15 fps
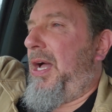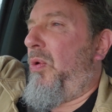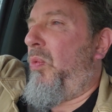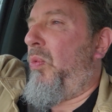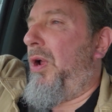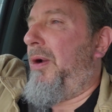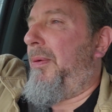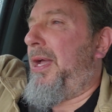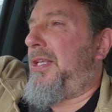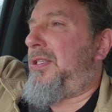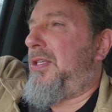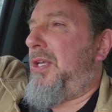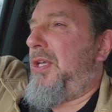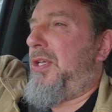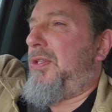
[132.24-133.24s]
One of my
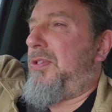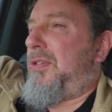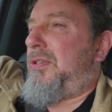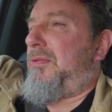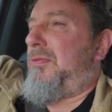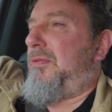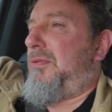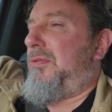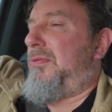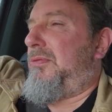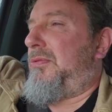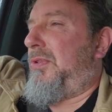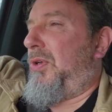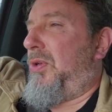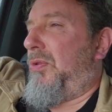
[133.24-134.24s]
sons
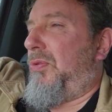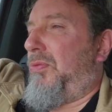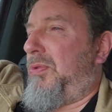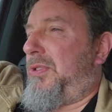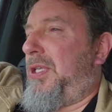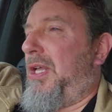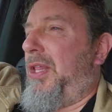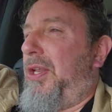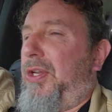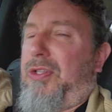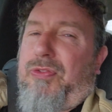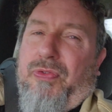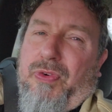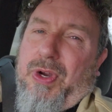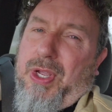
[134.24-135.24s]
was telling his
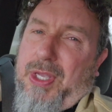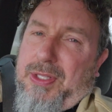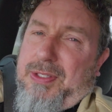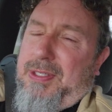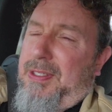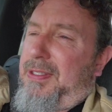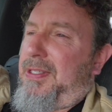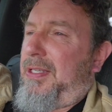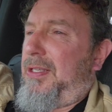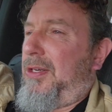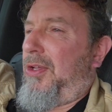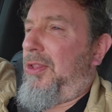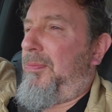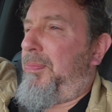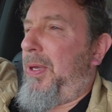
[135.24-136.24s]
friends, he said,
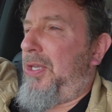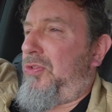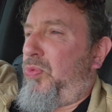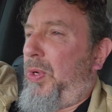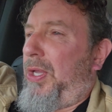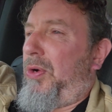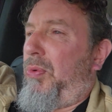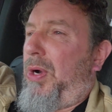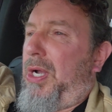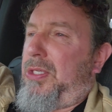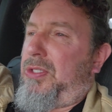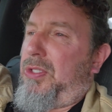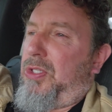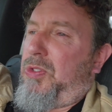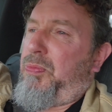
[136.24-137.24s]
the best way to watch
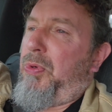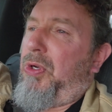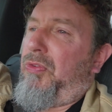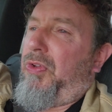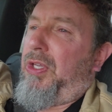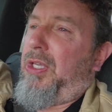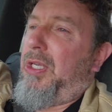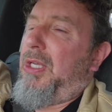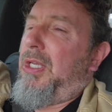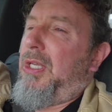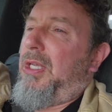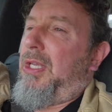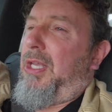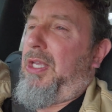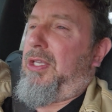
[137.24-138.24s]
this movie
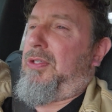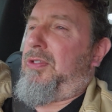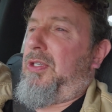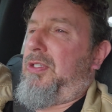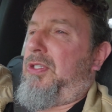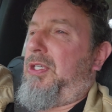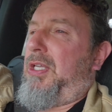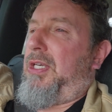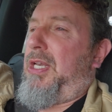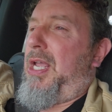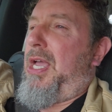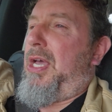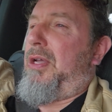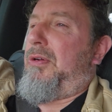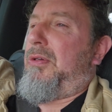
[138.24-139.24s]
is to sit
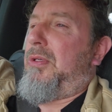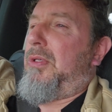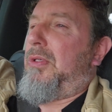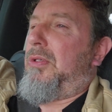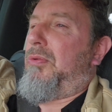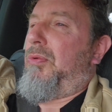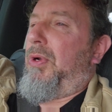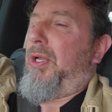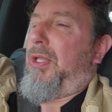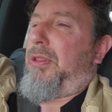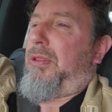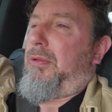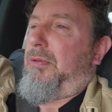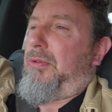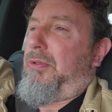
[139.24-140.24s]
down with
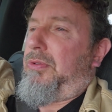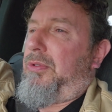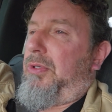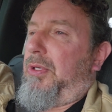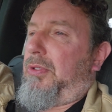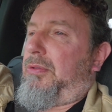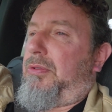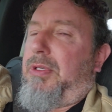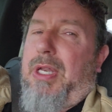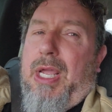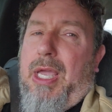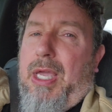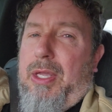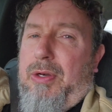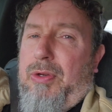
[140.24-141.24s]
your
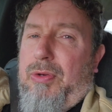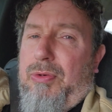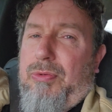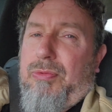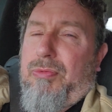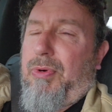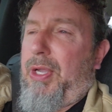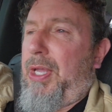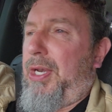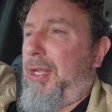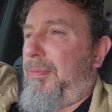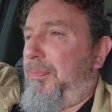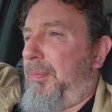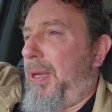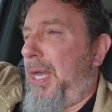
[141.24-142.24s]
dad who read it
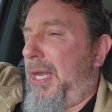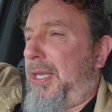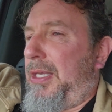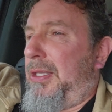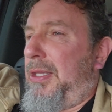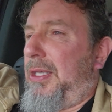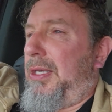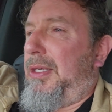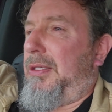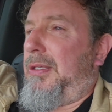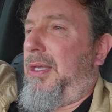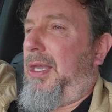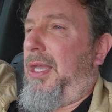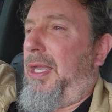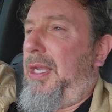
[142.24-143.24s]
back in the
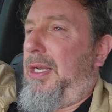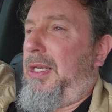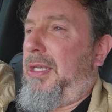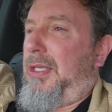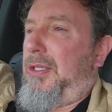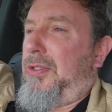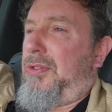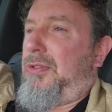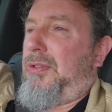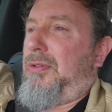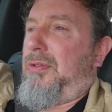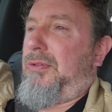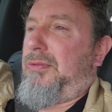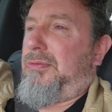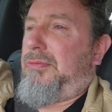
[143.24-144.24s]
80s
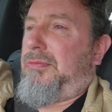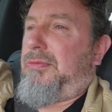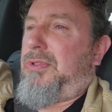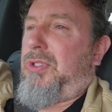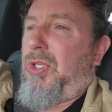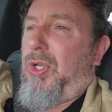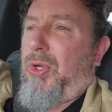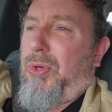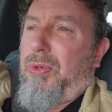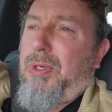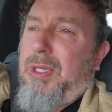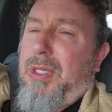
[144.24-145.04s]
or so,